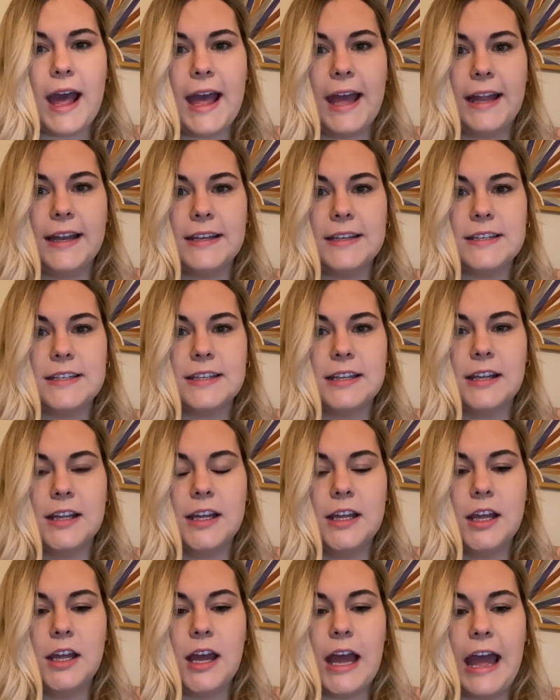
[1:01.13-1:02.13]
and
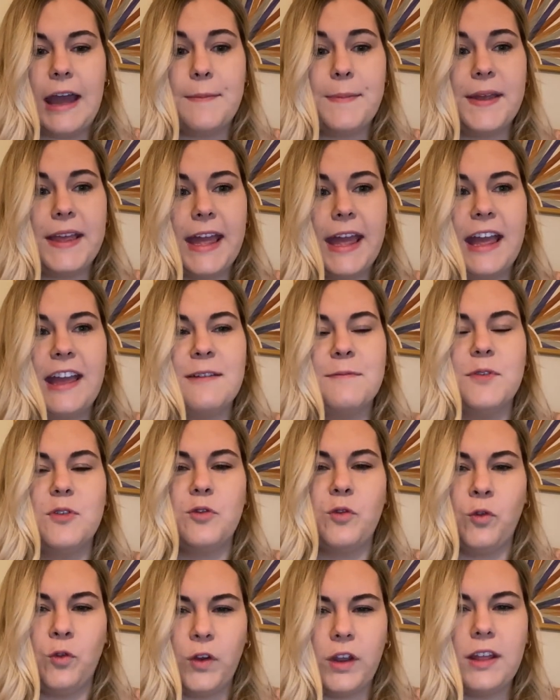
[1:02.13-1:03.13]
I became
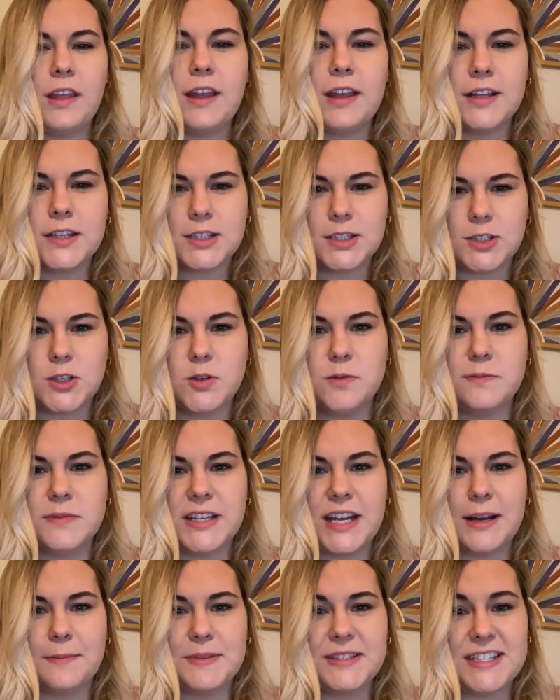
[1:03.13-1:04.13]
really
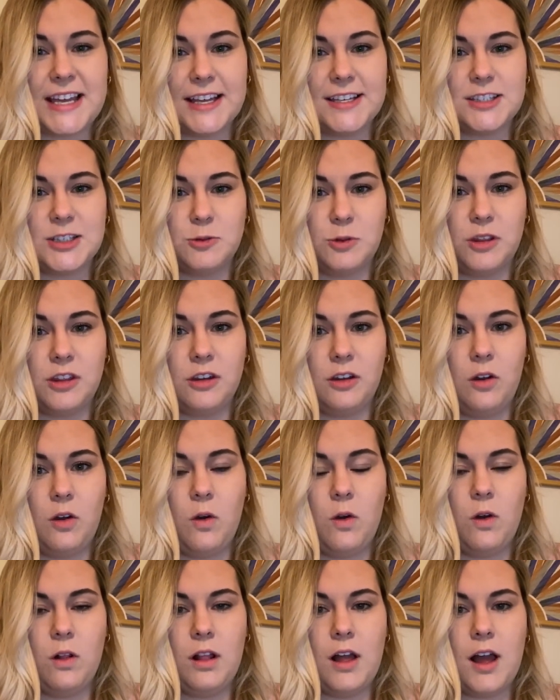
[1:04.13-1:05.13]
consumed and obsessed with the
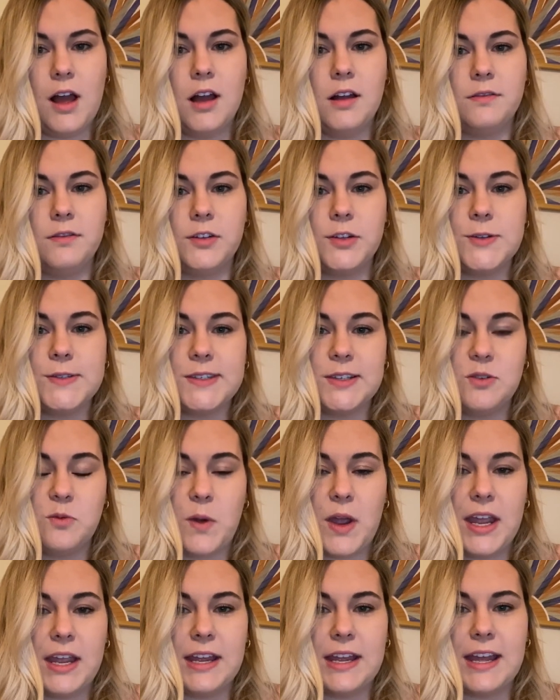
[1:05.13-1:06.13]
goal of losing
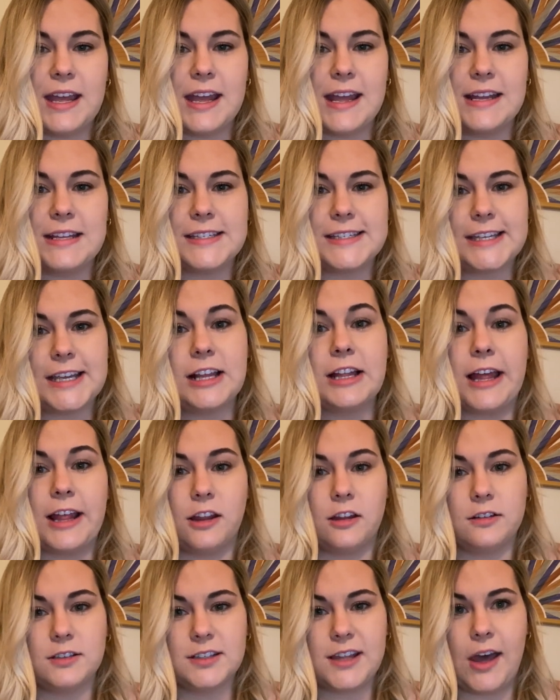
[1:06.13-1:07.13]
weight until I
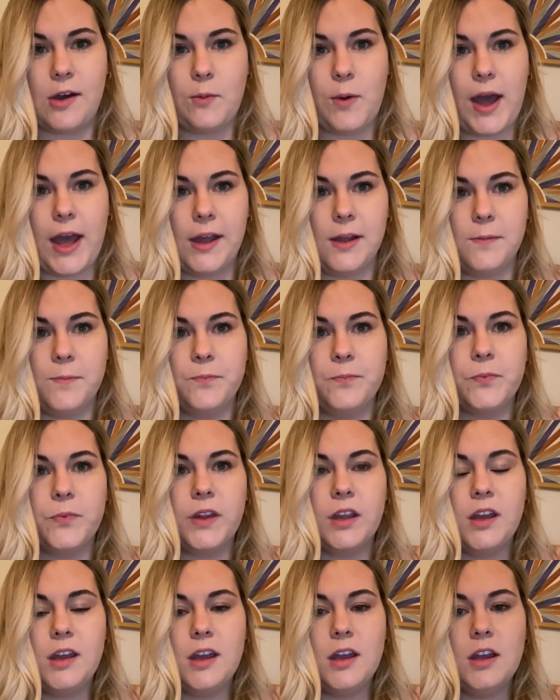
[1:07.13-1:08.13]
looked that way.
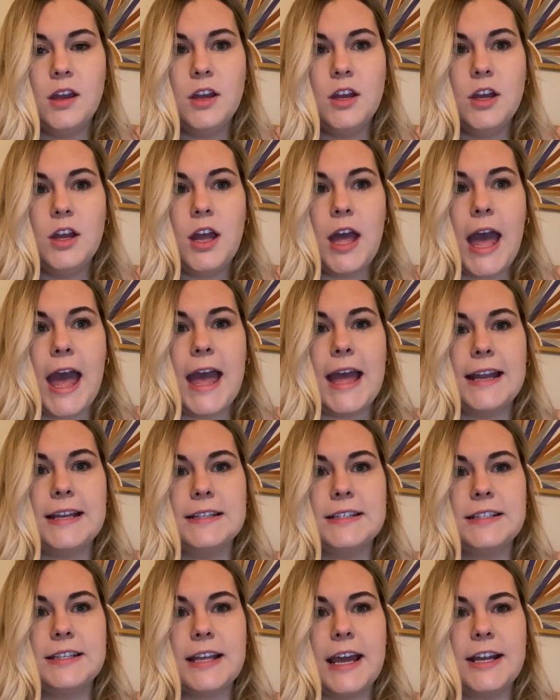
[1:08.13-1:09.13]

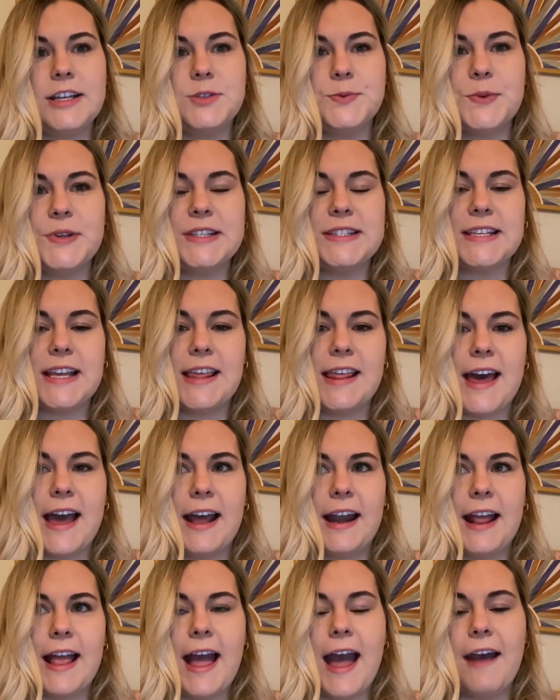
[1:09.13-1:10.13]
And I just want to say
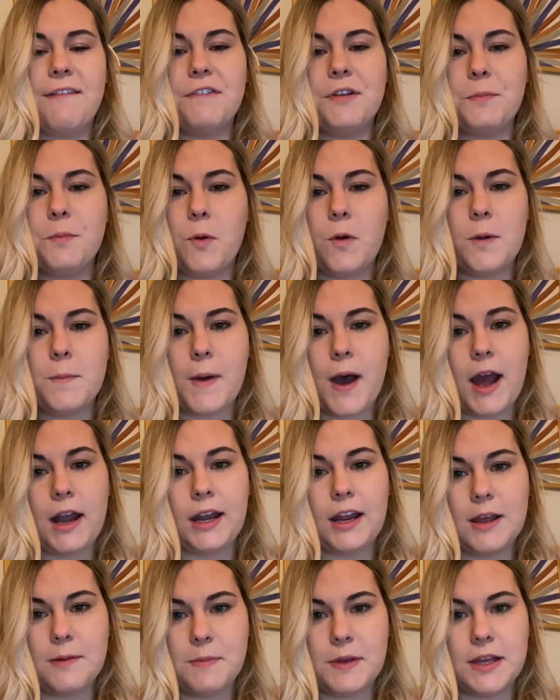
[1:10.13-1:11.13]
that having poor
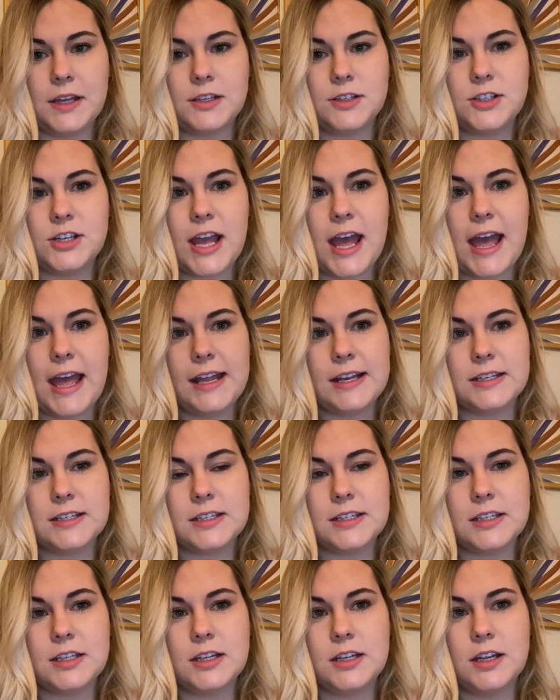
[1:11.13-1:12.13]
body image
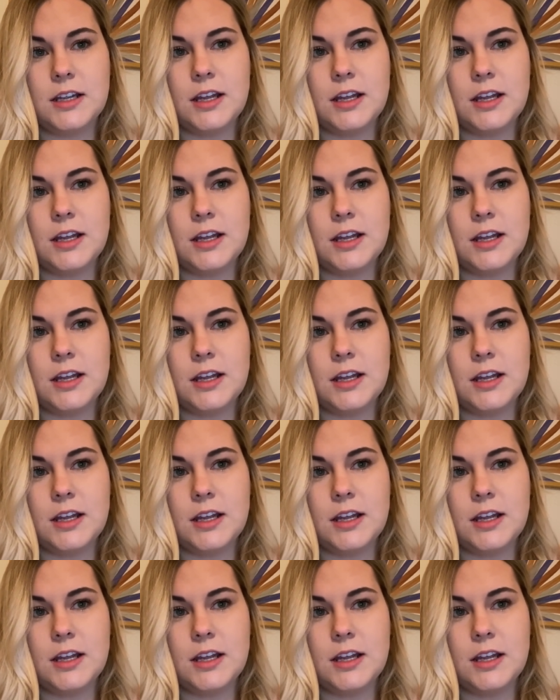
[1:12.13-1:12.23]
and